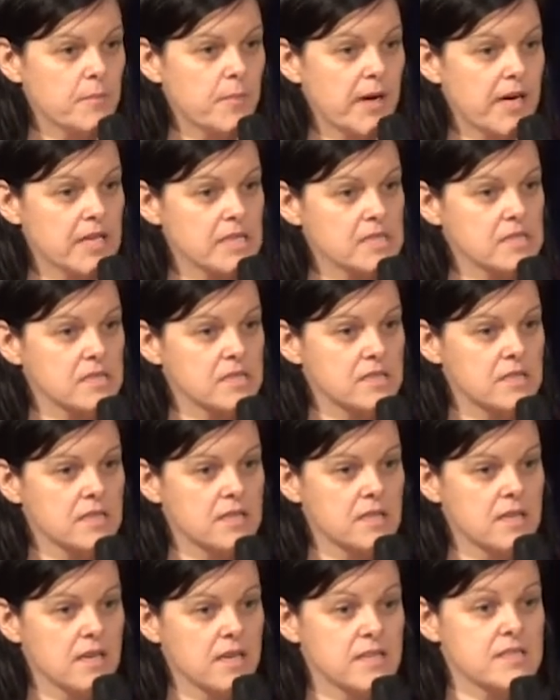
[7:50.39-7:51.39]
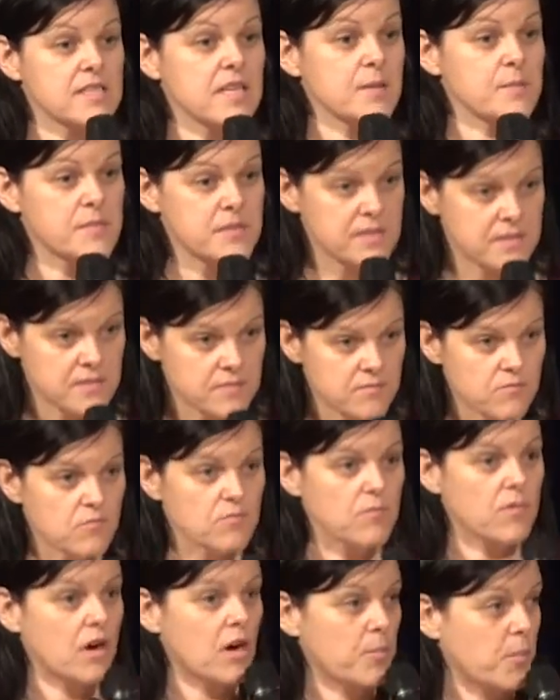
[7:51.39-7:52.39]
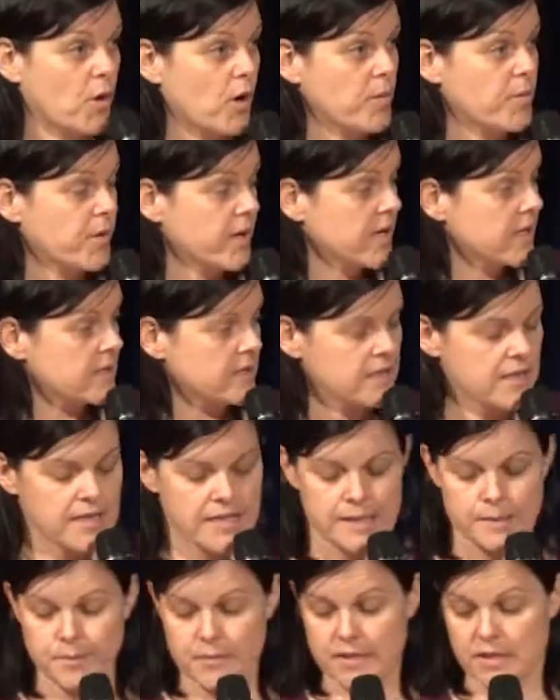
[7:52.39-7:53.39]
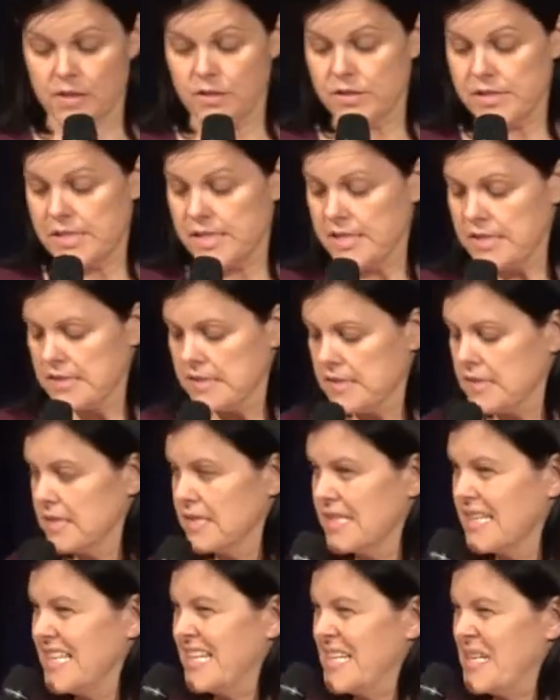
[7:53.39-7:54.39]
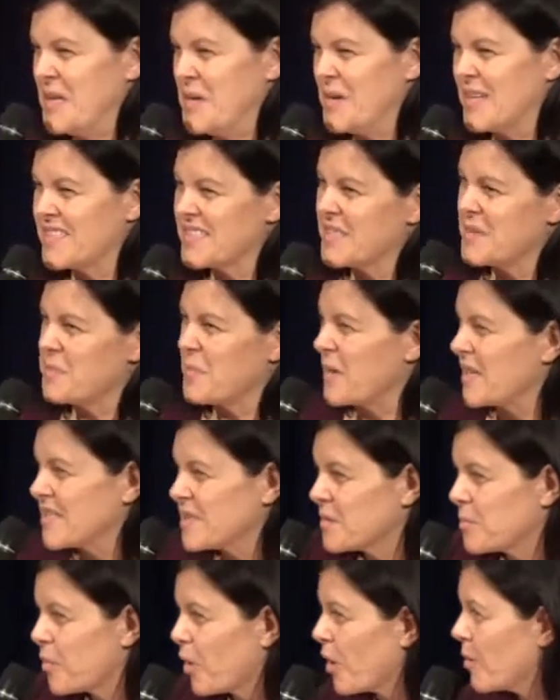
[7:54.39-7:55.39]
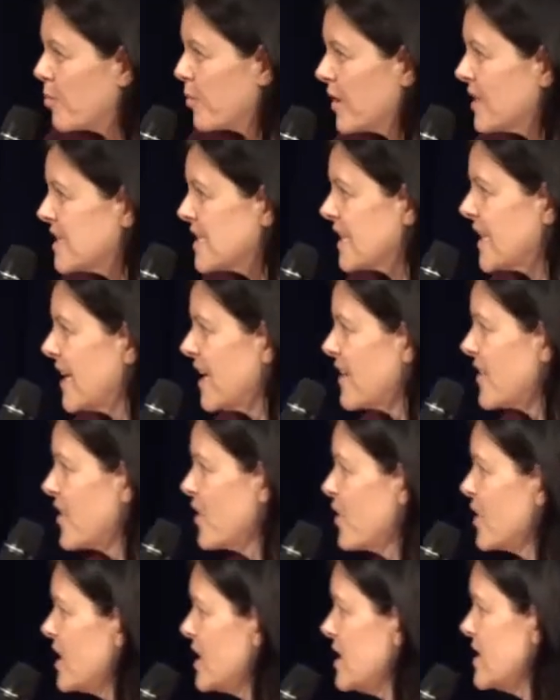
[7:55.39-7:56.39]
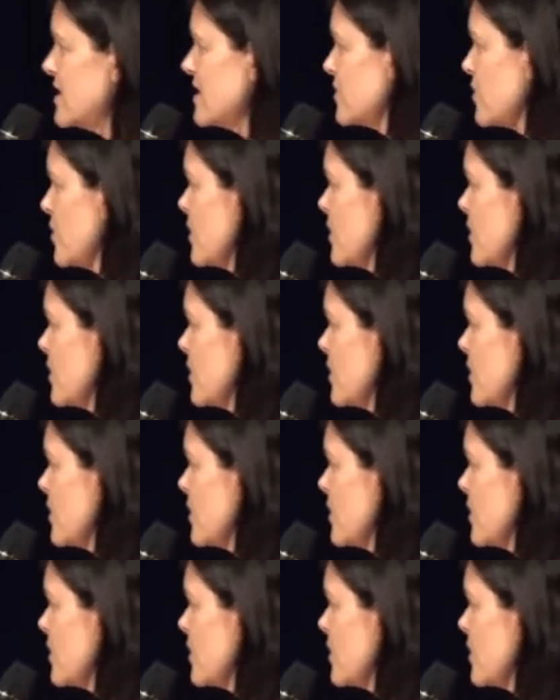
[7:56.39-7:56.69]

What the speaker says: but it seems appropriate in the context. Is it appropriate to count 30 years